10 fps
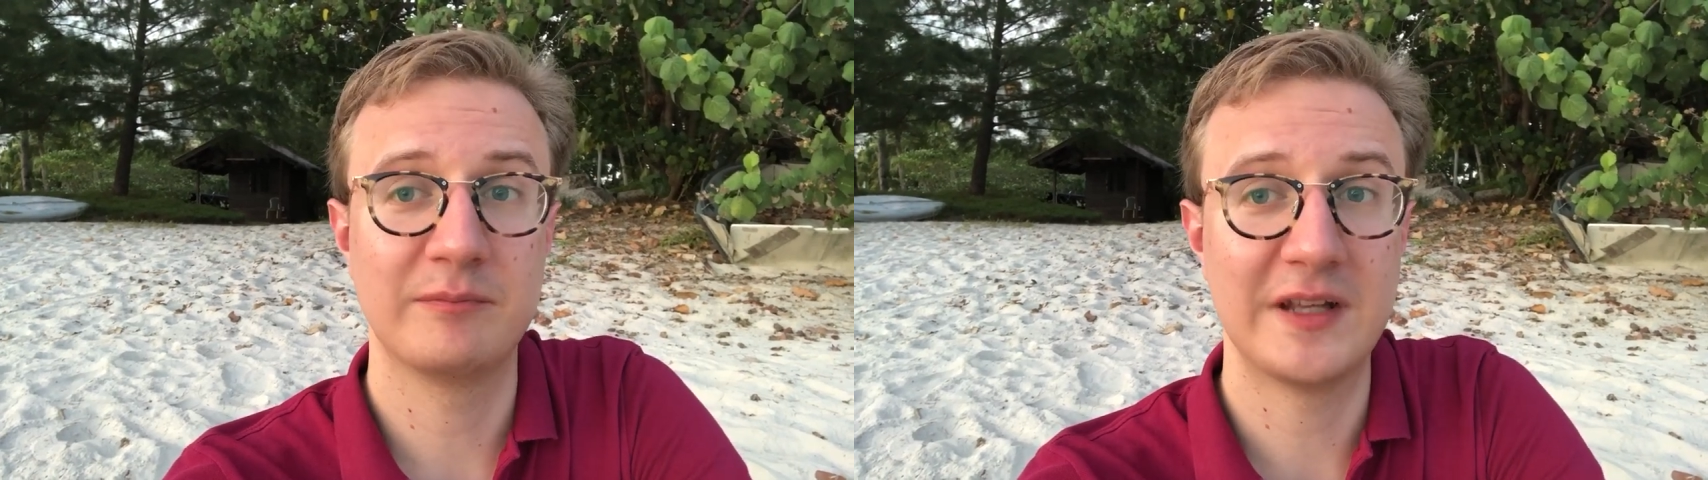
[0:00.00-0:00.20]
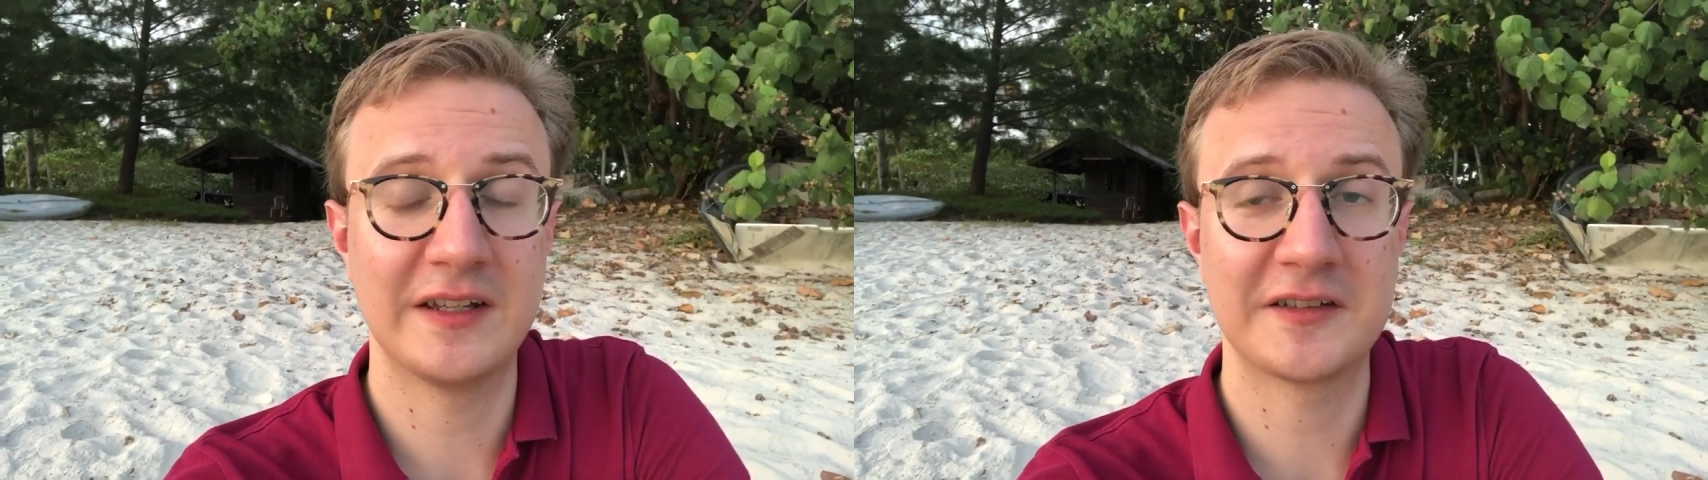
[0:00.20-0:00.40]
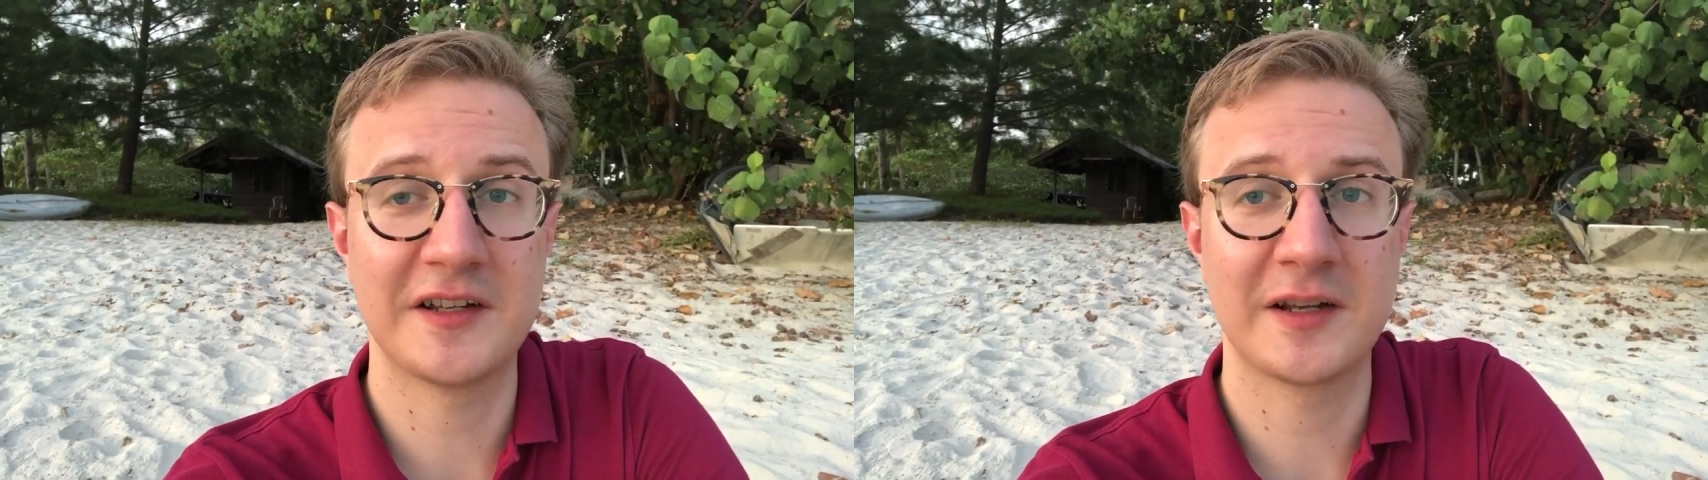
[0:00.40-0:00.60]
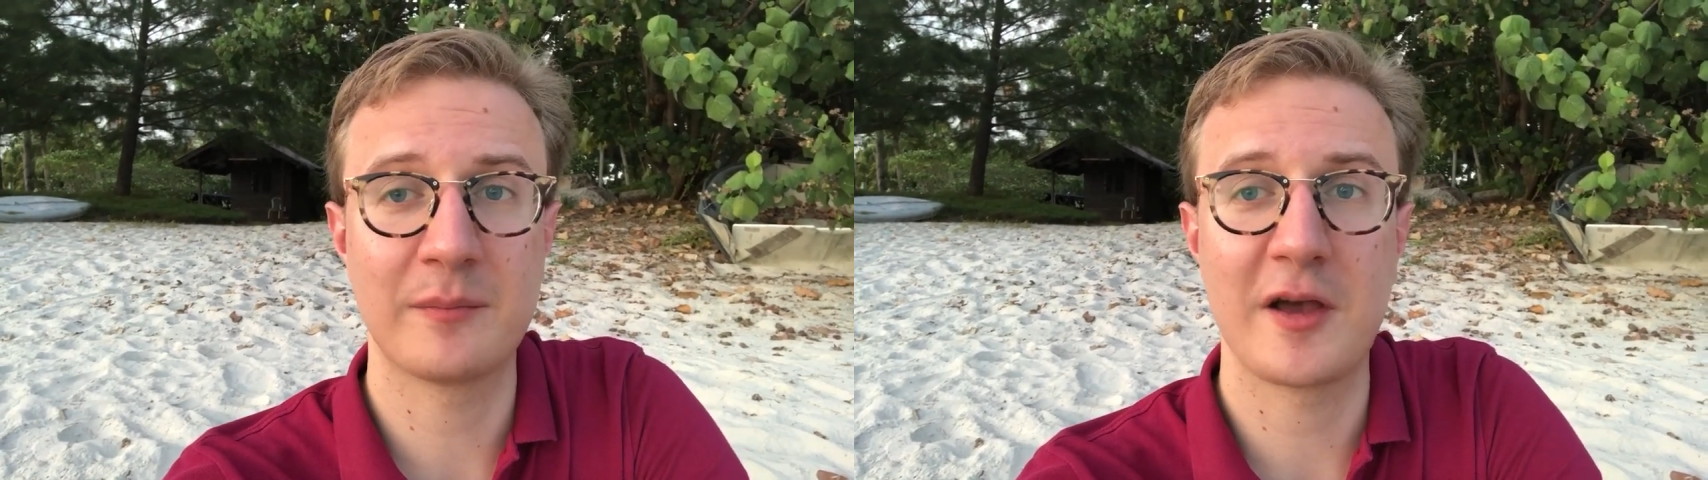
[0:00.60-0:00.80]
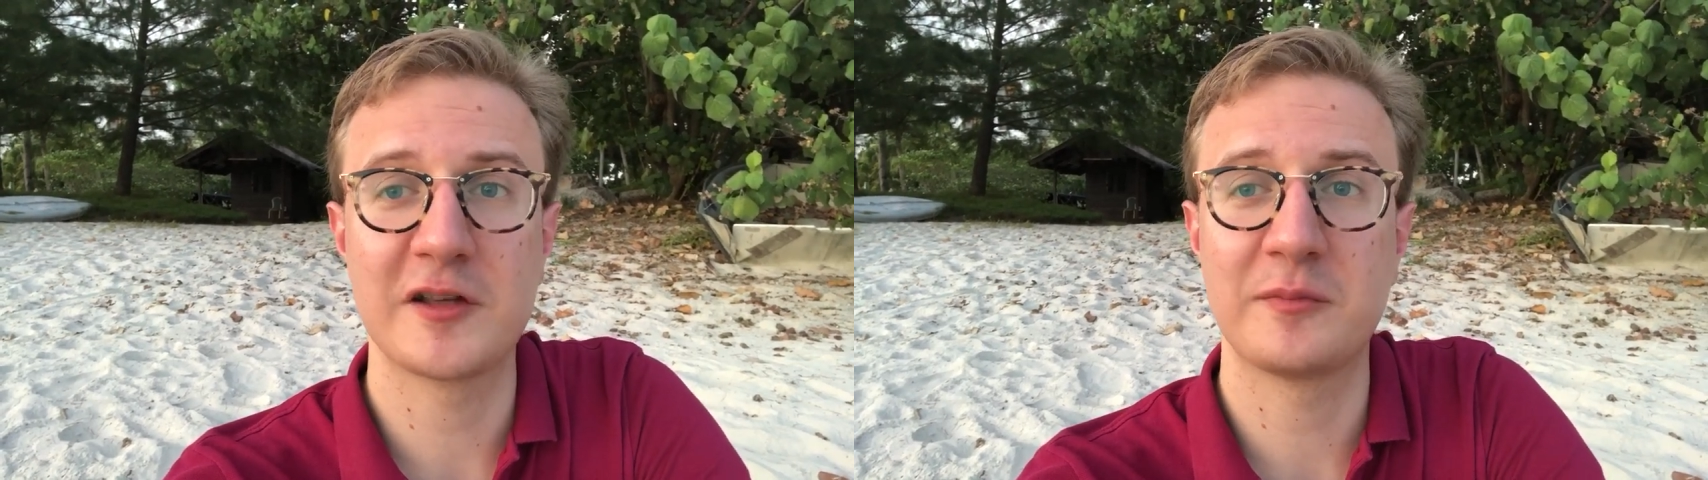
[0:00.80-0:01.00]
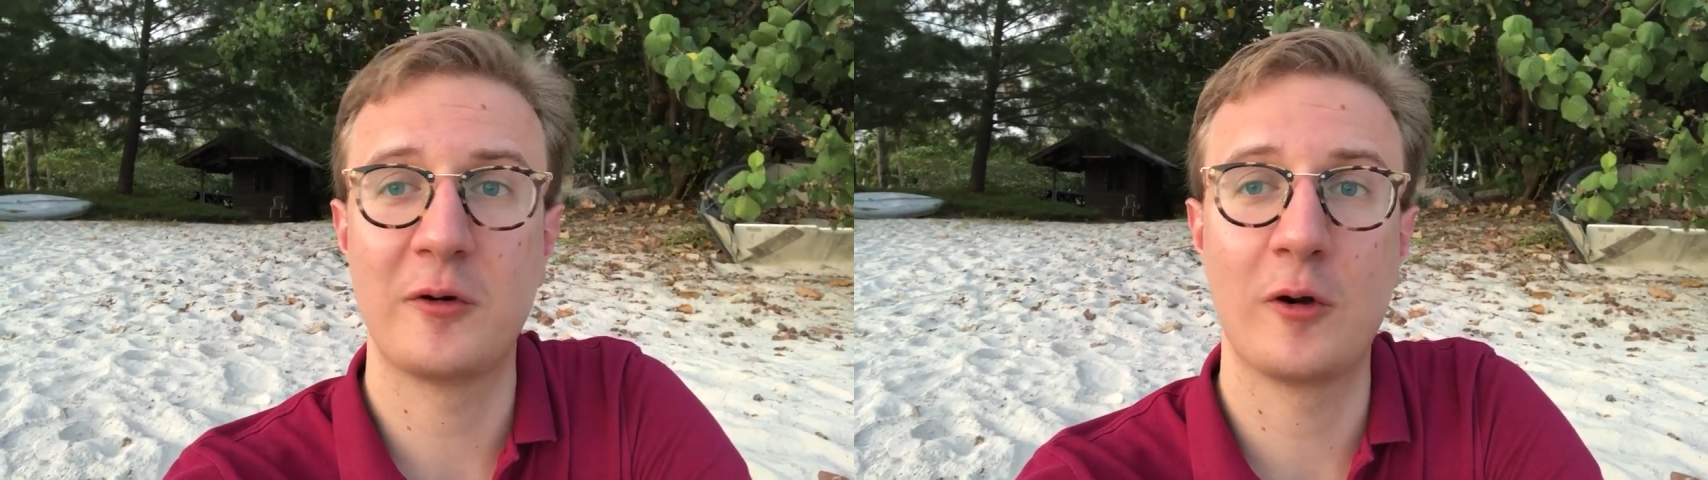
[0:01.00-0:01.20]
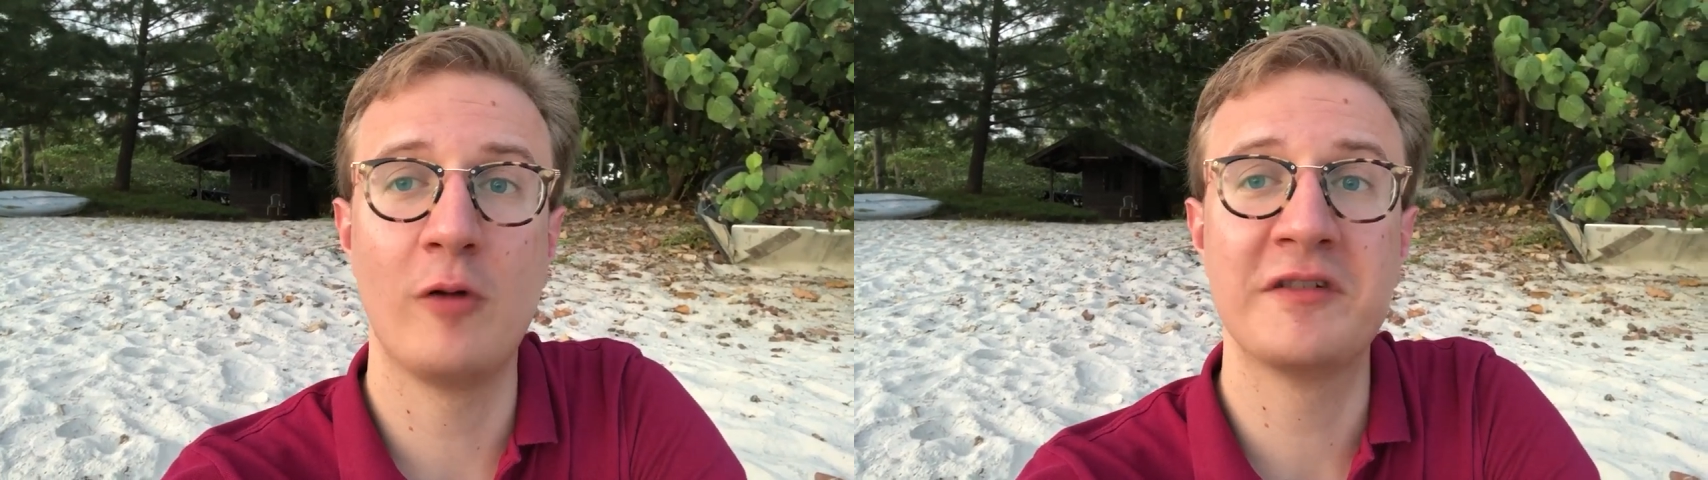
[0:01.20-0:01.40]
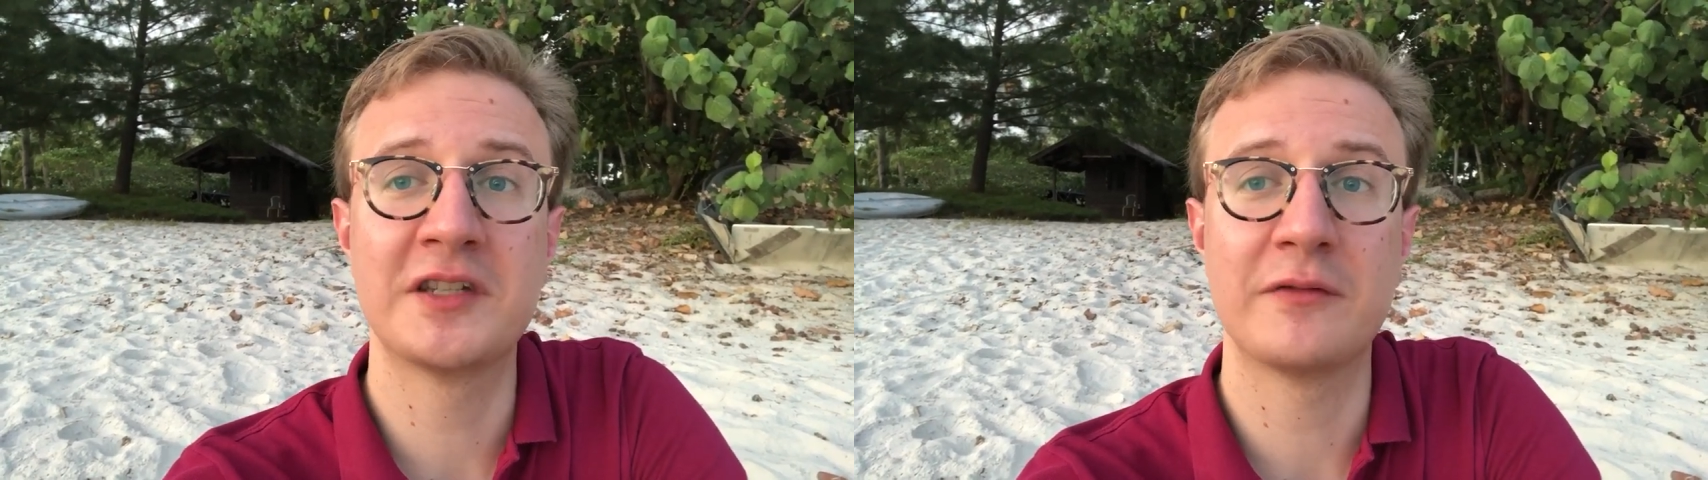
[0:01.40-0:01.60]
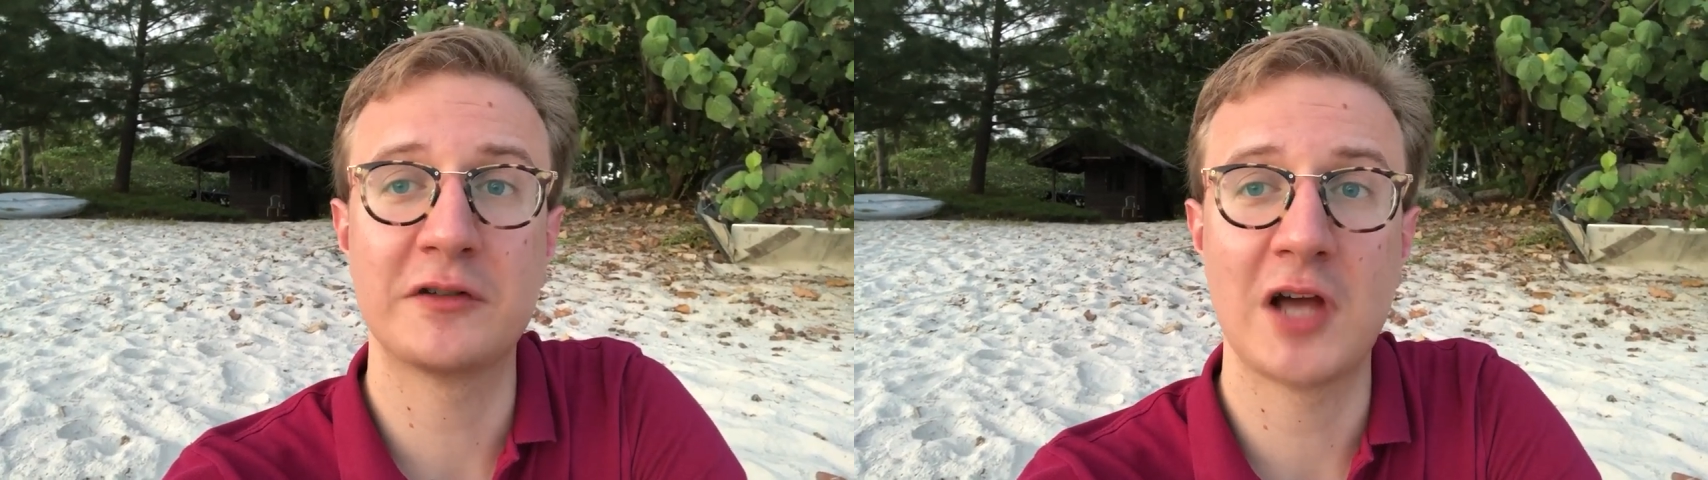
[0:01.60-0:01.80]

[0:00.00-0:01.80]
getting a second passport. All these different